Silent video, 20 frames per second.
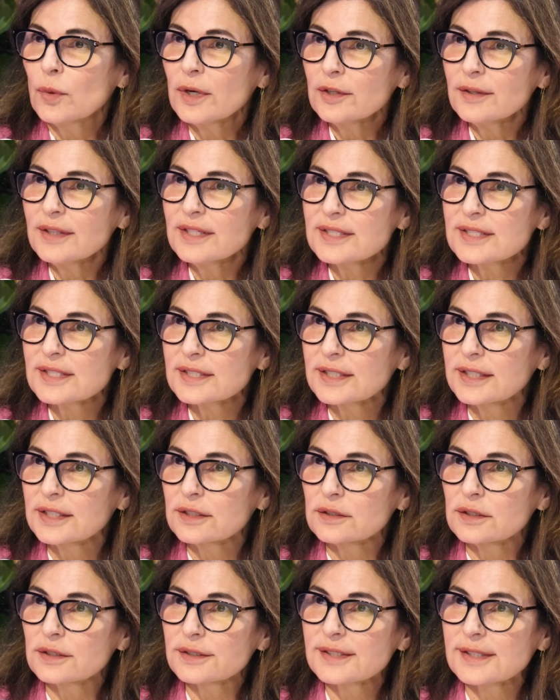what are the
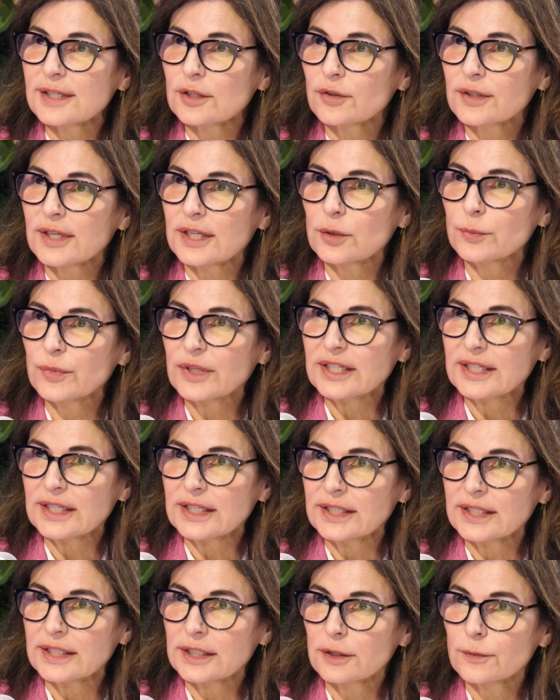skills that are going to be
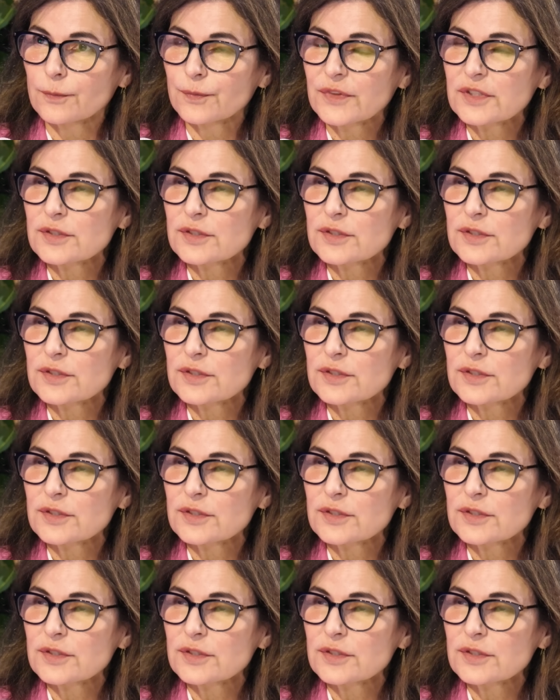needed?